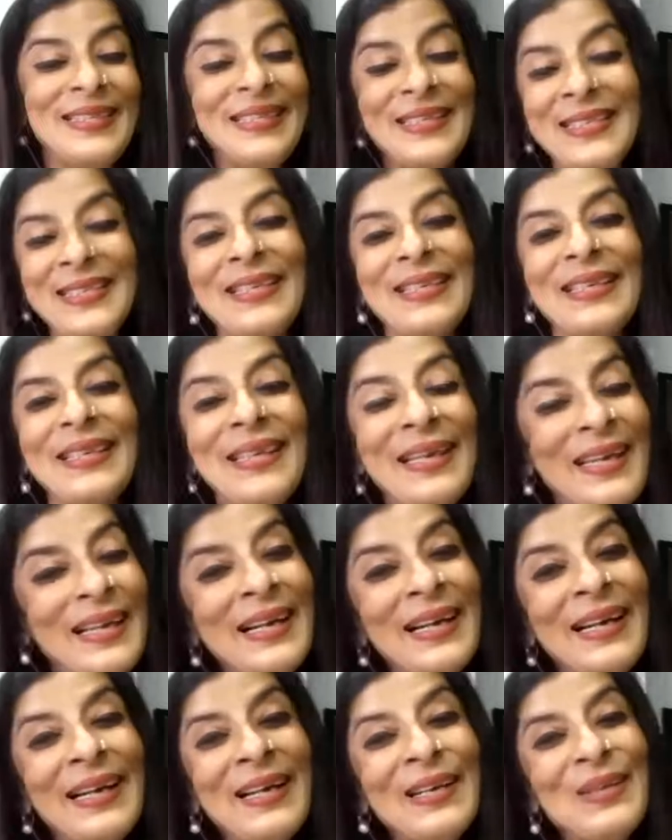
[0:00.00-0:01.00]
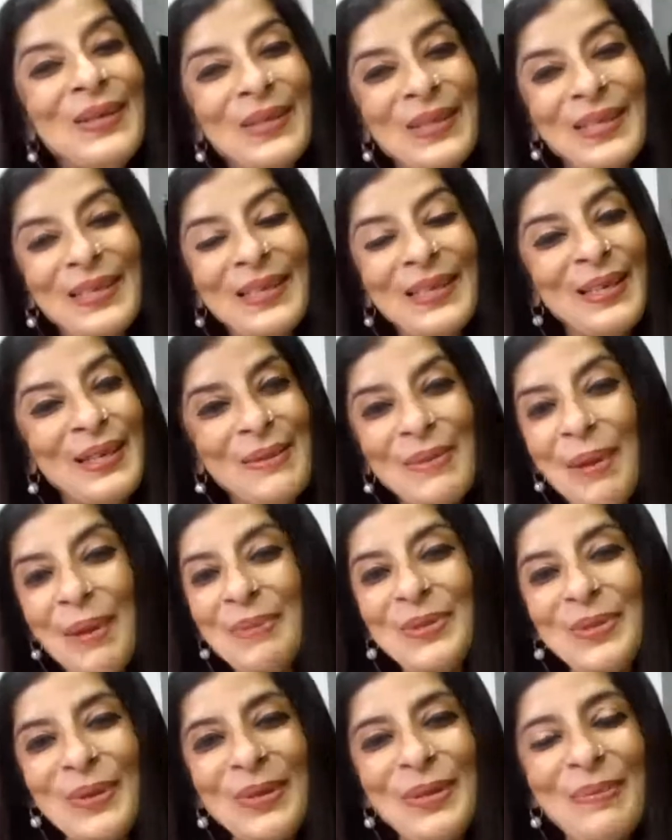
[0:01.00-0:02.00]
Sister, Dr. Colonel, I'm
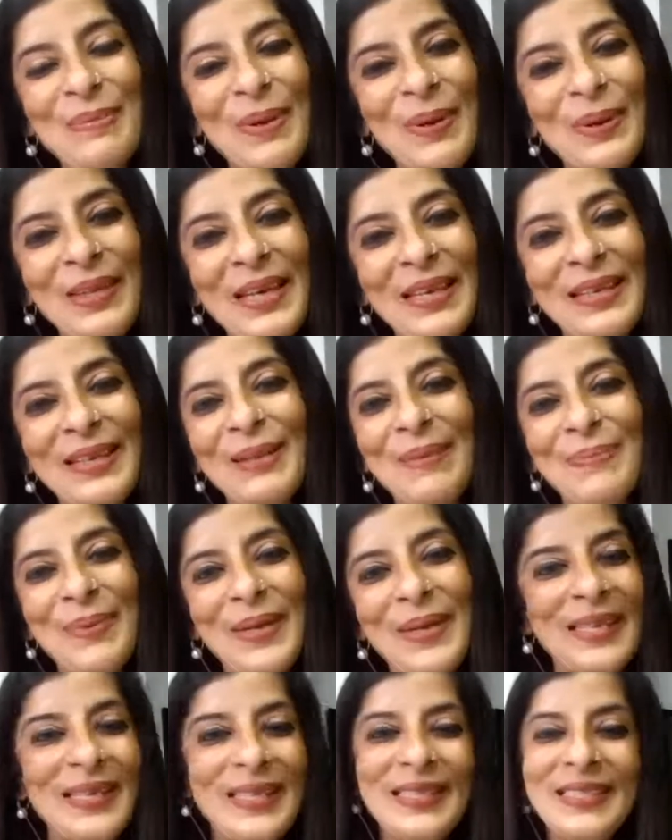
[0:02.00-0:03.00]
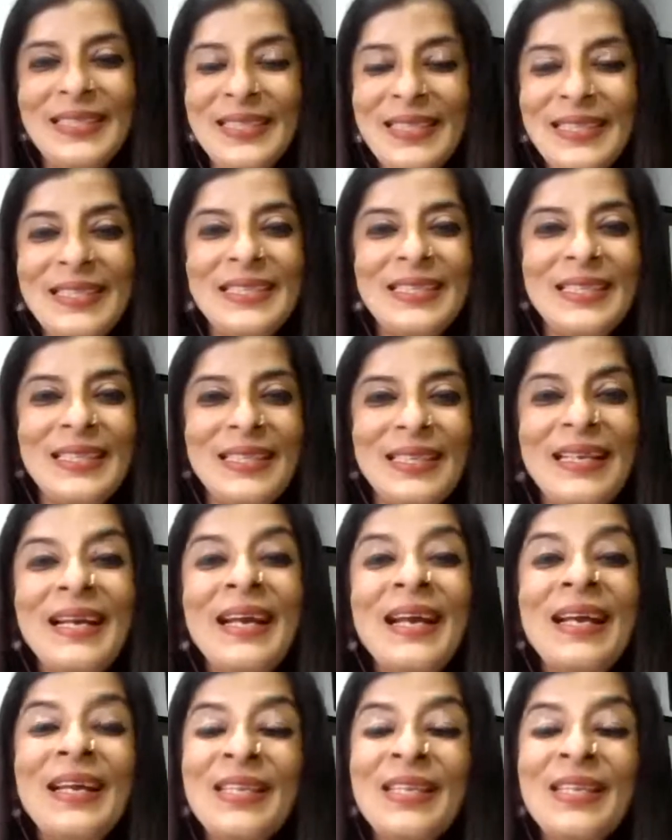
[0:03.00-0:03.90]
sorry about that, Colonel Panda's sister.